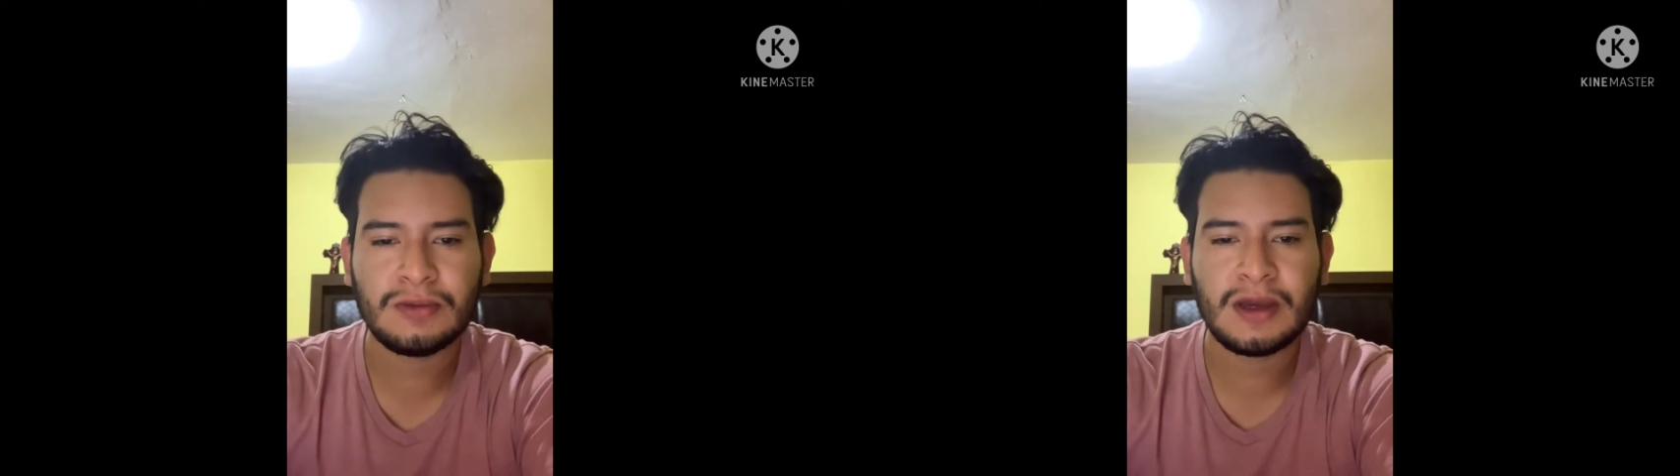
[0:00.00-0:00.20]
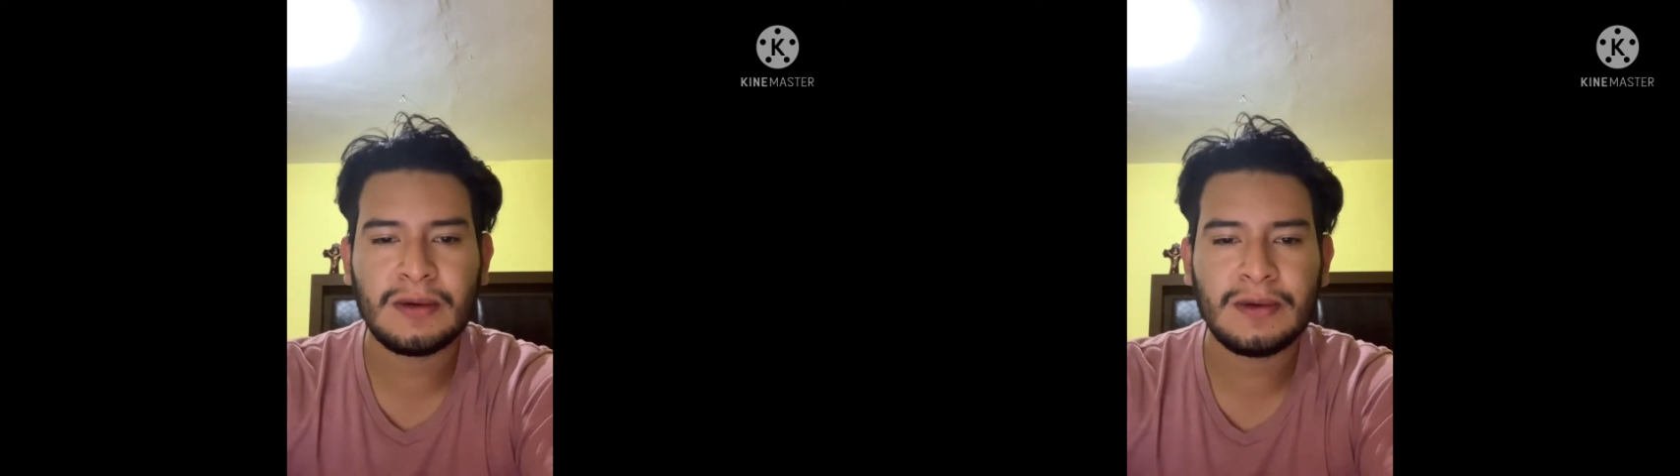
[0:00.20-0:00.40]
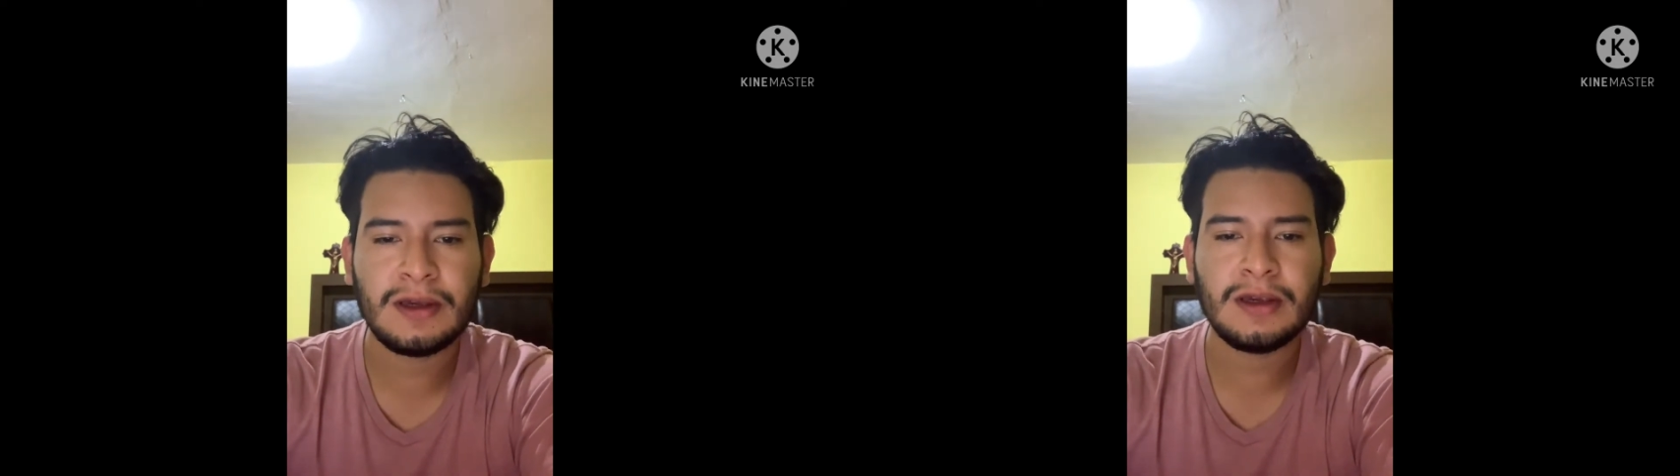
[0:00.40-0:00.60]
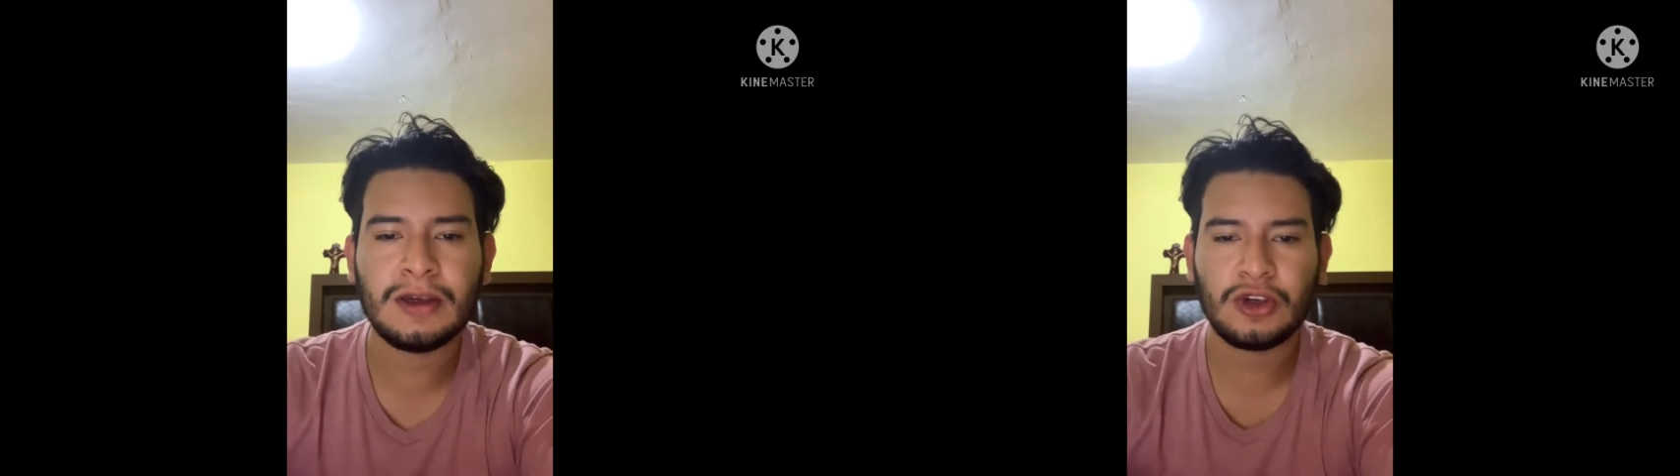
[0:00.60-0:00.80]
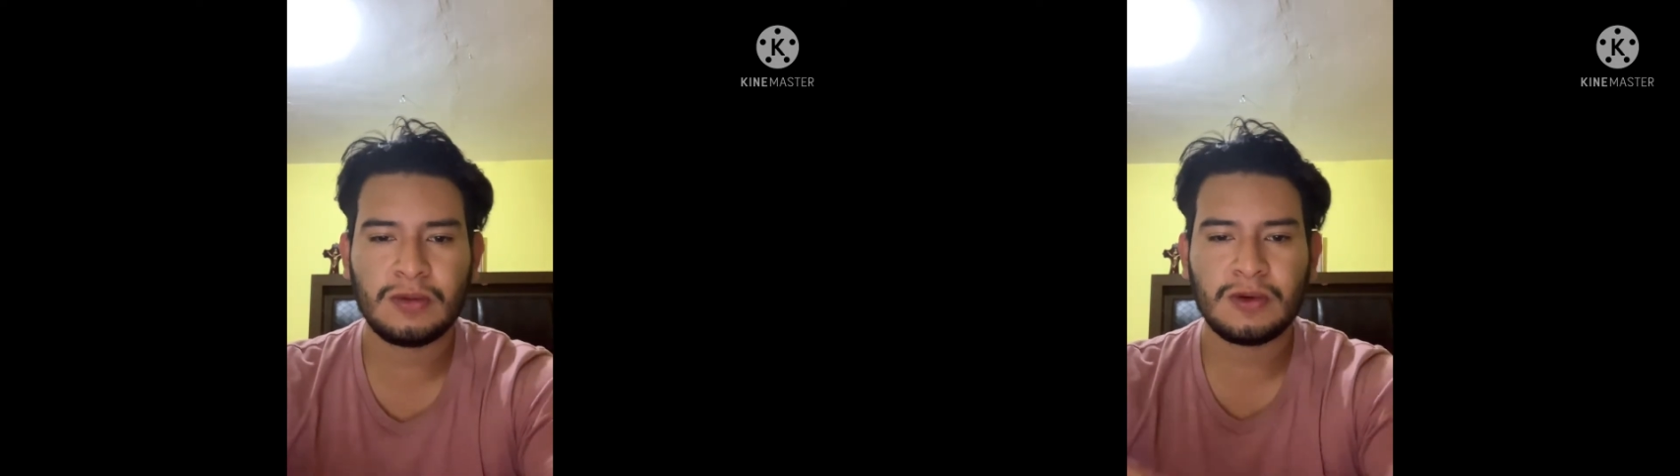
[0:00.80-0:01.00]
maybe
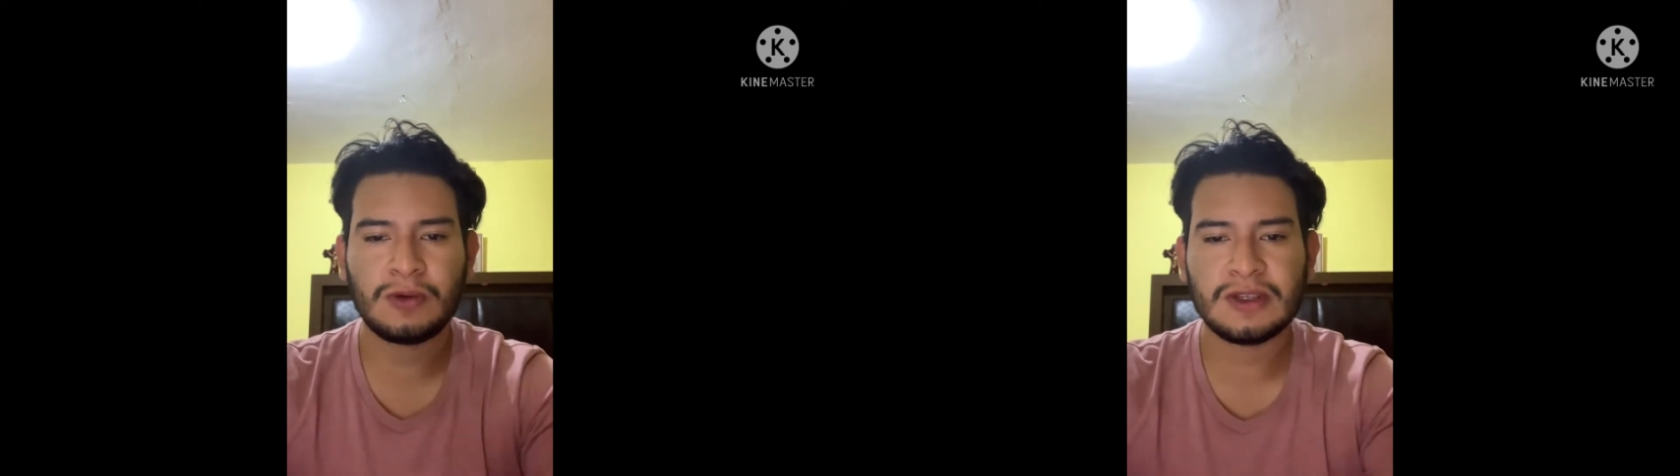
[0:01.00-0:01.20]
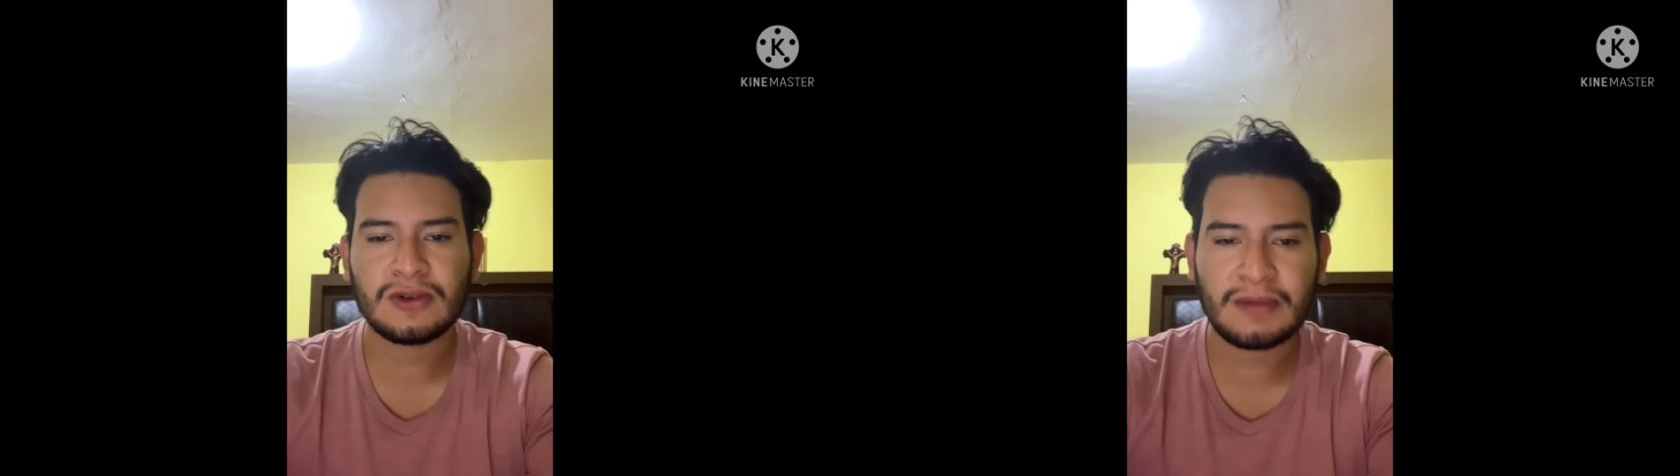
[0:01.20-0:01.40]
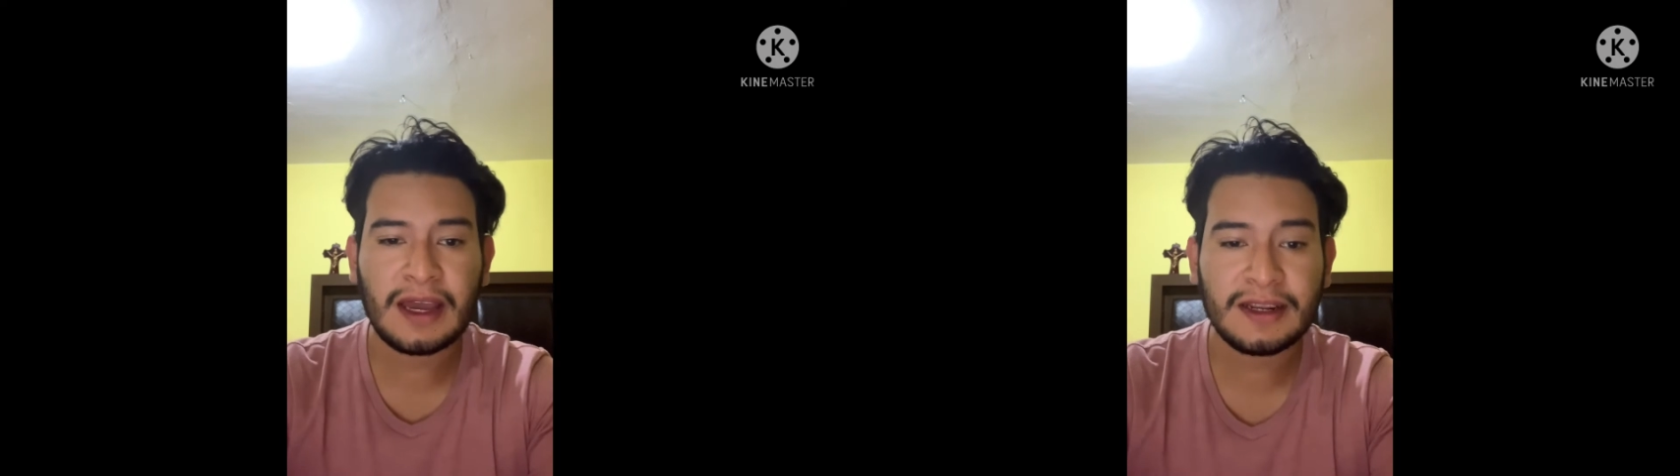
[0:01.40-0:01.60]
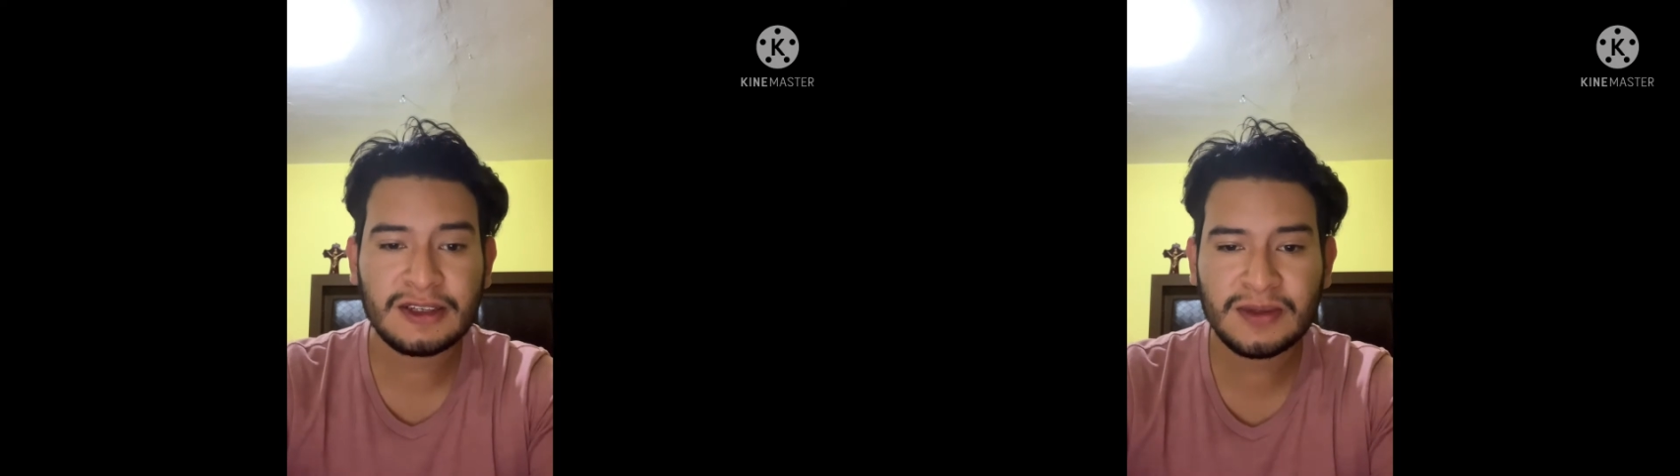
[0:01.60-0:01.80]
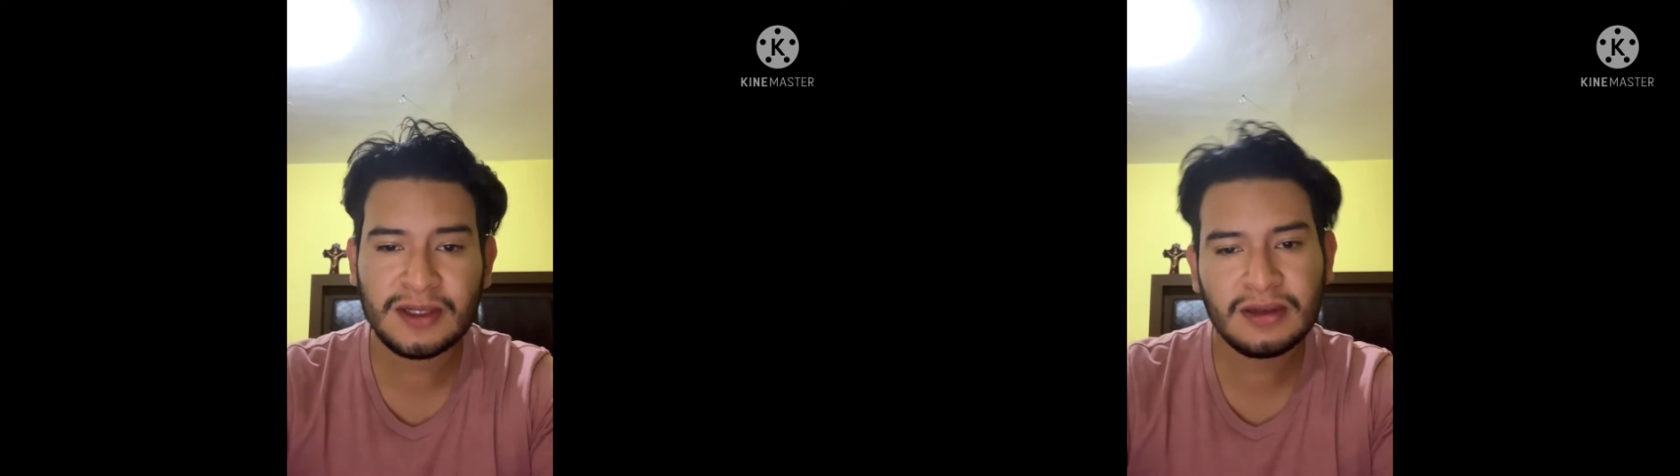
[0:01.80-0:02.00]
human resource
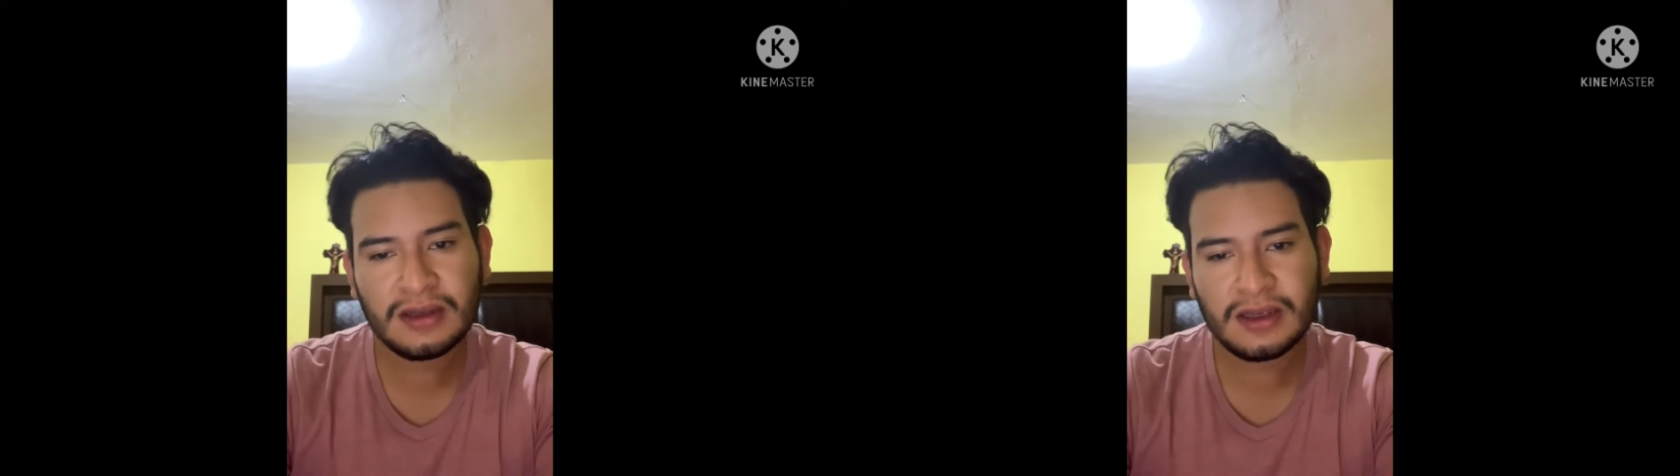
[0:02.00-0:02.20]
management,